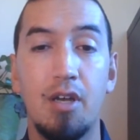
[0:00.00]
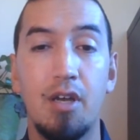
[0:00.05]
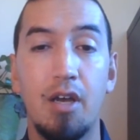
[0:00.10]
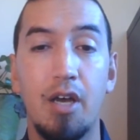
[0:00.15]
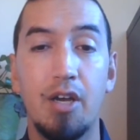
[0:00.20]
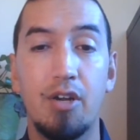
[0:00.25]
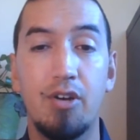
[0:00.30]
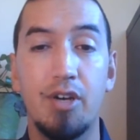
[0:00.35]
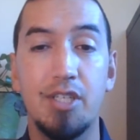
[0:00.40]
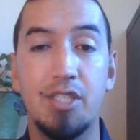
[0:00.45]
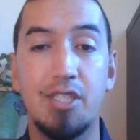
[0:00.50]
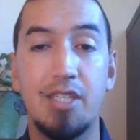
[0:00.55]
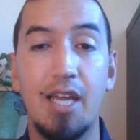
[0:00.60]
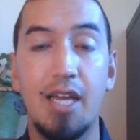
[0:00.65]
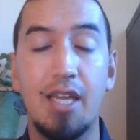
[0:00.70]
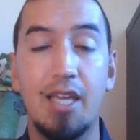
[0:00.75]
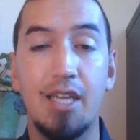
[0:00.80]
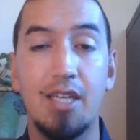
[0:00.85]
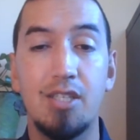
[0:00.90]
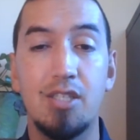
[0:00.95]
Across
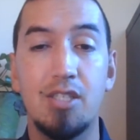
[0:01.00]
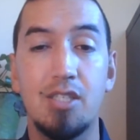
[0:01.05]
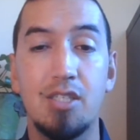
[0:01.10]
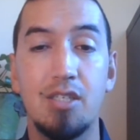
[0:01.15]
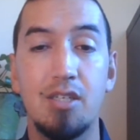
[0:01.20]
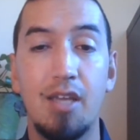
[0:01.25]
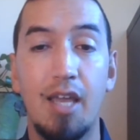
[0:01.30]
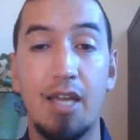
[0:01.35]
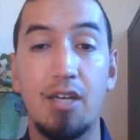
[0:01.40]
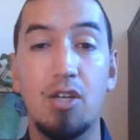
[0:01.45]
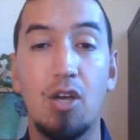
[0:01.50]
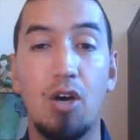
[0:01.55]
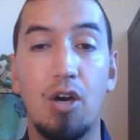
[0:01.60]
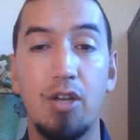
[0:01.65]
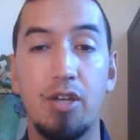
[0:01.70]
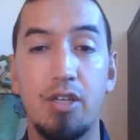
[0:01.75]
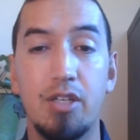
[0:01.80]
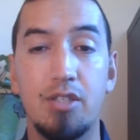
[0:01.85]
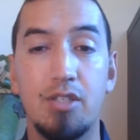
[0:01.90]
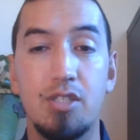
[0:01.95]
decades and
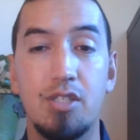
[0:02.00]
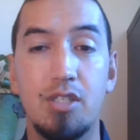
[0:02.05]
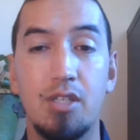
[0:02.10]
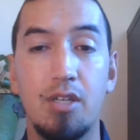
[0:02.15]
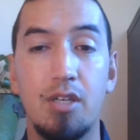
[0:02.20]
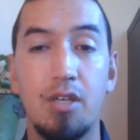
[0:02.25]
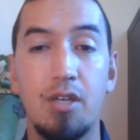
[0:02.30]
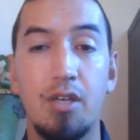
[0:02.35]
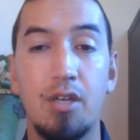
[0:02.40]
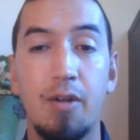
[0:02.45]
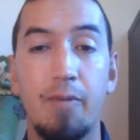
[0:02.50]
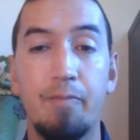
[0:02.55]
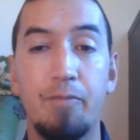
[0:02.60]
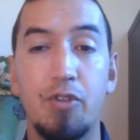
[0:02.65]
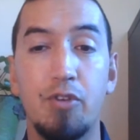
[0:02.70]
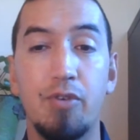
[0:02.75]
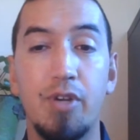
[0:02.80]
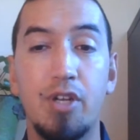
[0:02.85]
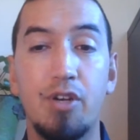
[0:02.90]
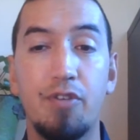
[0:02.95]
continents,
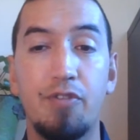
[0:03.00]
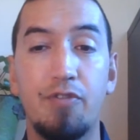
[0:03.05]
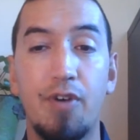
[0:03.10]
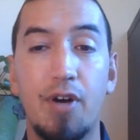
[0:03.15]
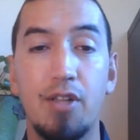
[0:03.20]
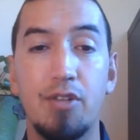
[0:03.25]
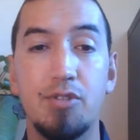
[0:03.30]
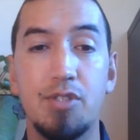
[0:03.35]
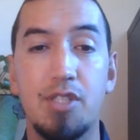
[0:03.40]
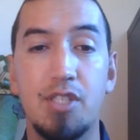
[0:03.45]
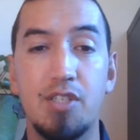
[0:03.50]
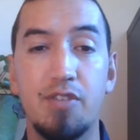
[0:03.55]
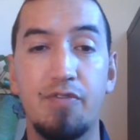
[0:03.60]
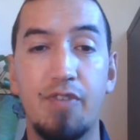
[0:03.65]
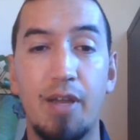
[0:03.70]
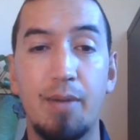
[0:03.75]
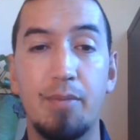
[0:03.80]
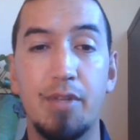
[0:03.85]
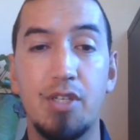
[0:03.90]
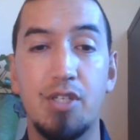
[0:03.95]
the reader follows this
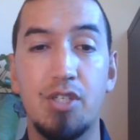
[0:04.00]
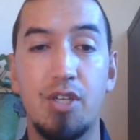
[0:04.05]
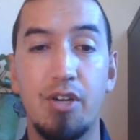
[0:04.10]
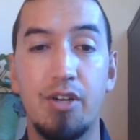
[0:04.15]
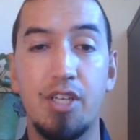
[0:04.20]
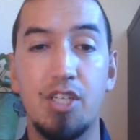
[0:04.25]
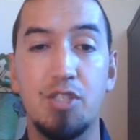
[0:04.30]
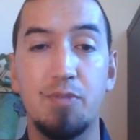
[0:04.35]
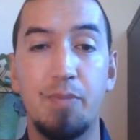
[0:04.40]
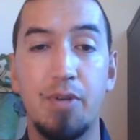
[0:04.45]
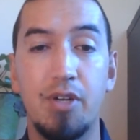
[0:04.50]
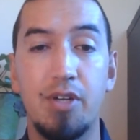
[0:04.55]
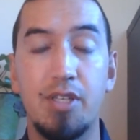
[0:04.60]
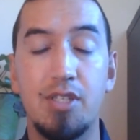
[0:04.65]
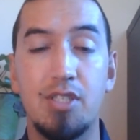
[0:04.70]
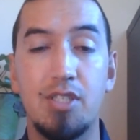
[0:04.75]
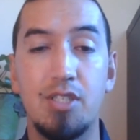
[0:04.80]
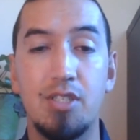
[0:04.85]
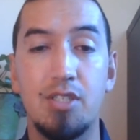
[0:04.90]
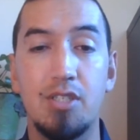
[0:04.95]
family's shared
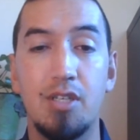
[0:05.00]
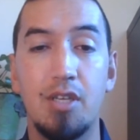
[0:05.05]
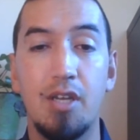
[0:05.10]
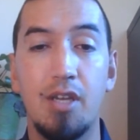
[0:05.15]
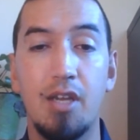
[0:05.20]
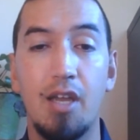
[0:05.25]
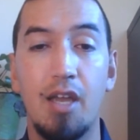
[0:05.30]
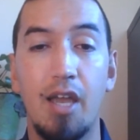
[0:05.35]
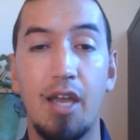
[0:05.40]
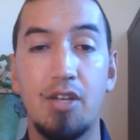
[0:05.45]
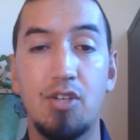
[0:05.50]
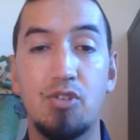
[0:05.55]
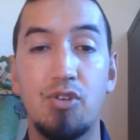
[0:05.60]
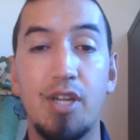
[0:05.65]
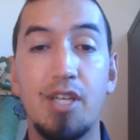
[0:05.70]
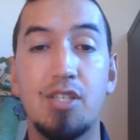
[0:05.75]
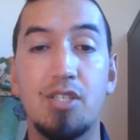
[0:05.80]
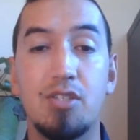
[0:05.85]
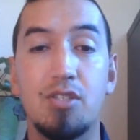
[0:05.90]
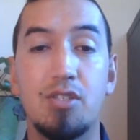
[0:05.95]
experiences and
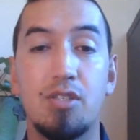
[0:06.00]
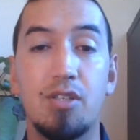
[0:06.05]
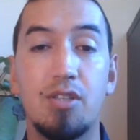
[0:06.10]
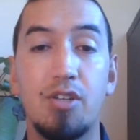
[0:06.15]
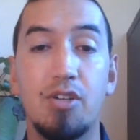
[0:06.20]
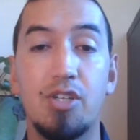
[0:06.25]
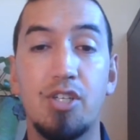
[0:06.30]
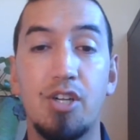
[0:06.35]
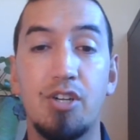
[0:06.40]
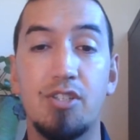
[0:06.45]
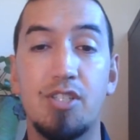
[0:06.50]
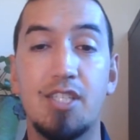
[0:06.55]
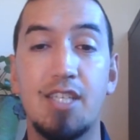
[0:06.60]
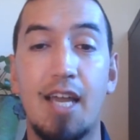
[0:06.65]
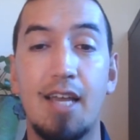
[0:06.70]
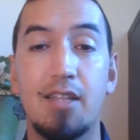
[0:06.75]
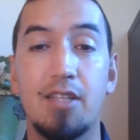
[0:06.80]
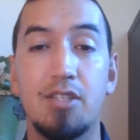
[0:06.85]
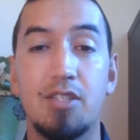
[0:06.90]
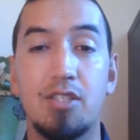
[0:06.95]
traces their shared
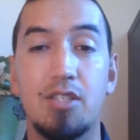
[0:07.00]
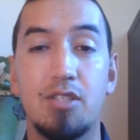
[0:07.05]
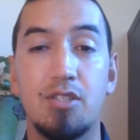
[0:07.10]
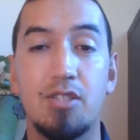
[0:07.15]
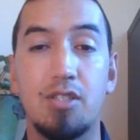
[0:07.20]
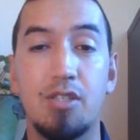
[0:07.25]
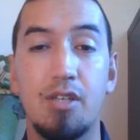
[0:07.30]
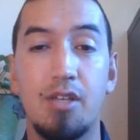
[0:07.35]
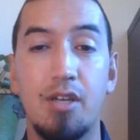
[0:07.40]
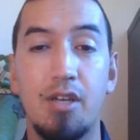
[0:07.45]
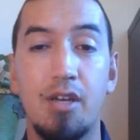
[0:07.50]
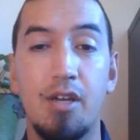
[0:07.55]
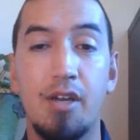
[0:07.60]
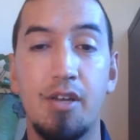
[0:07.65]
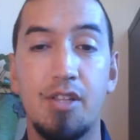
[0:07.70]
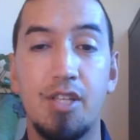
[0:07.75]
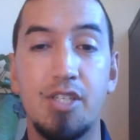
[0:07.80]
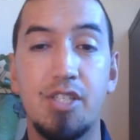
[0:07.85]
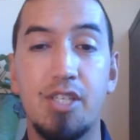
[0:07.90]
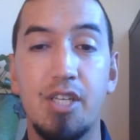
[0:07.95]
silences,
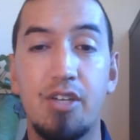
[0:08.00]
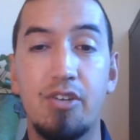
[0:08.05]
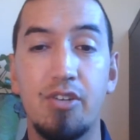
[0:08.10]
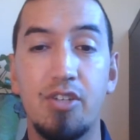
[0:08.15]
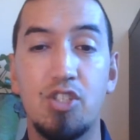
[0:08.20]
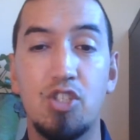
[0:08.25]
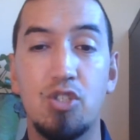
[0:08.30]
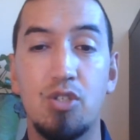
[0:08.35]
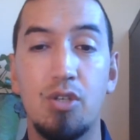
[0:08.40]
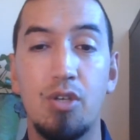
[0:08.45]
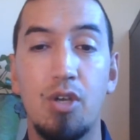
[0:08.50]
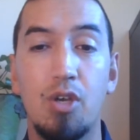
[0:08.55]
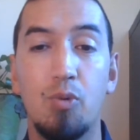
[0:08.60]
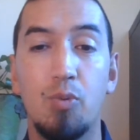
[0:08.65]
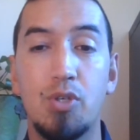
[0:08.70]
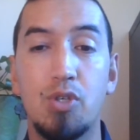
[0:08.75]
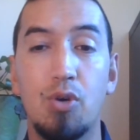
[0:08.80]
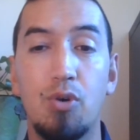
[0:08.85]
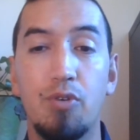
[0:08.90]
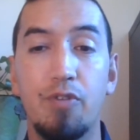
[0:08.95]
the secrets
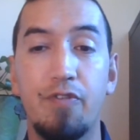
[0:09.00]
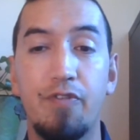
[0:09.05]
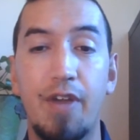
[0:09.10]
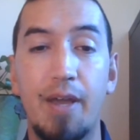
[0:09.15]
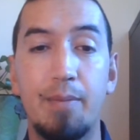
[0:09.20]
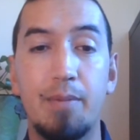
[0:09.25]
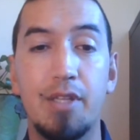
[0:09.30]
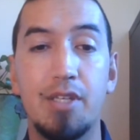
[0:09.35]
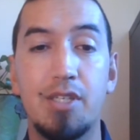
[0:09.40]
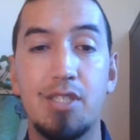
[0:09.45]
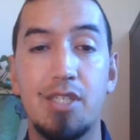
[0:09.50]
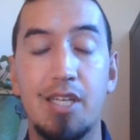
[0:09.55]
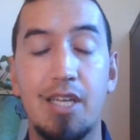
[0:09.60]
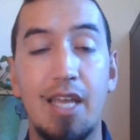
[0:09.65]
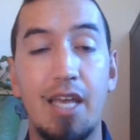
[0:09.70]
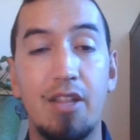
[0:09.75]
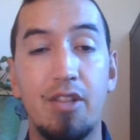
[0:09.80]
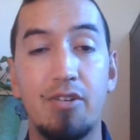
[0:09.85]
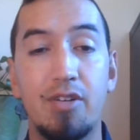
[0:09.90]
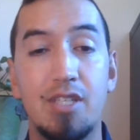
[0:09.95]
which hold families
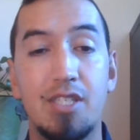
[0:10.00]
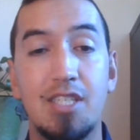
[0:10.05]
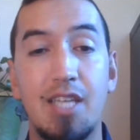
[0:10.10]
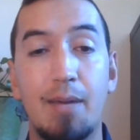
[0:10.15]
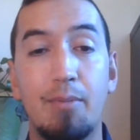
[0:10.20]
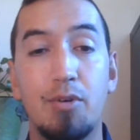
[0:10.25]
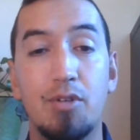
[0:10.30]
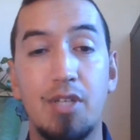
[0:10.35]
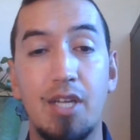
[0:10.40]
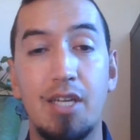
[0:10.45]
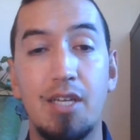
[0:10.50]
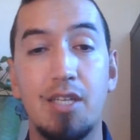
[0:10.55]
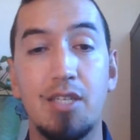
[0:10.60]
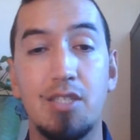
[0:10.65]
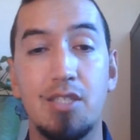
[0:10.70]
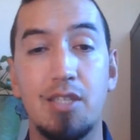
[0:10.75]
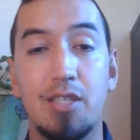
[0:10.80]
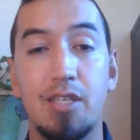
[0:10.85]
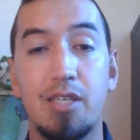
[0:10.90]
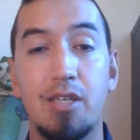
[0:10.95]
together and
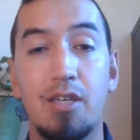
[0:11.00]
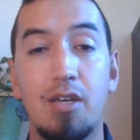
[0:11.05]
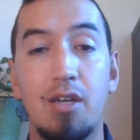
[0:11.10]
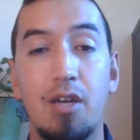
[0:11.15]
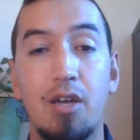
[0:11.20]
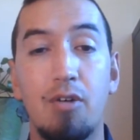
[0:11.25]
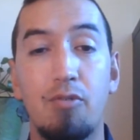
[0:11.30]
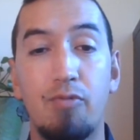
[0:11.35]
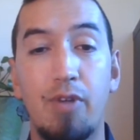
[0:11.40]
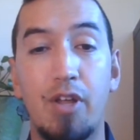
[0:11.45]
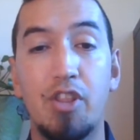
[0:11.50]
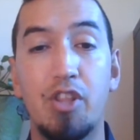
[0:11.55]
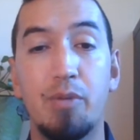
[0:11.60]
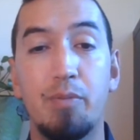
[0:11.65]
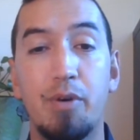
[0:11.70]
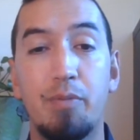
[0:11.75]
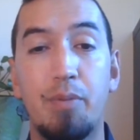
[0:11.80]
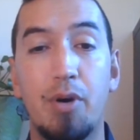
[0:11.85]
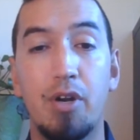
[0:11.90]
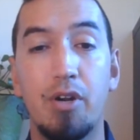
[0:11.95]
simultaneously rend them
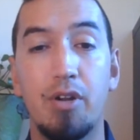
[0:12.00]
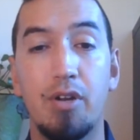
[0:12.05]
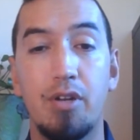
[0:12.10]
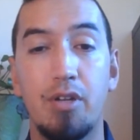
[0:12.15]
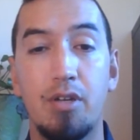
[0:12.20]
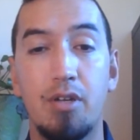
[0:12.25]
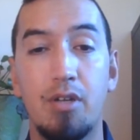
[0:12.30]
apart.